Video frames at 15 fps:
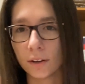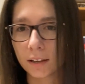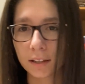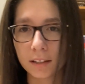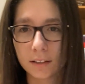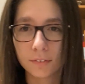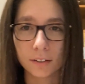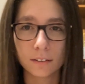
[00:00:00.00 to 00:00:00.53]
I
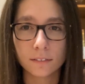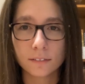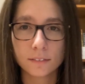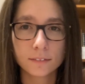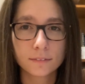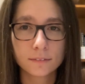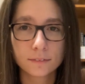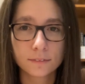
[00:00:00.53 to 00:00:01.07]
can even,
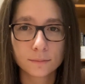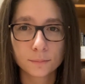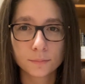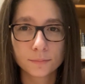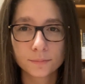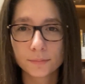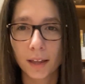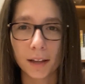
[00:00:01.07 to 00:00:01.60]

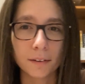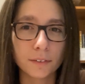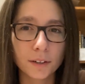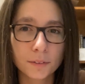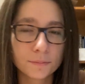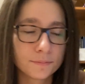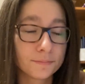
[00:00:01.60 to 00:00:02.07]
I don't know.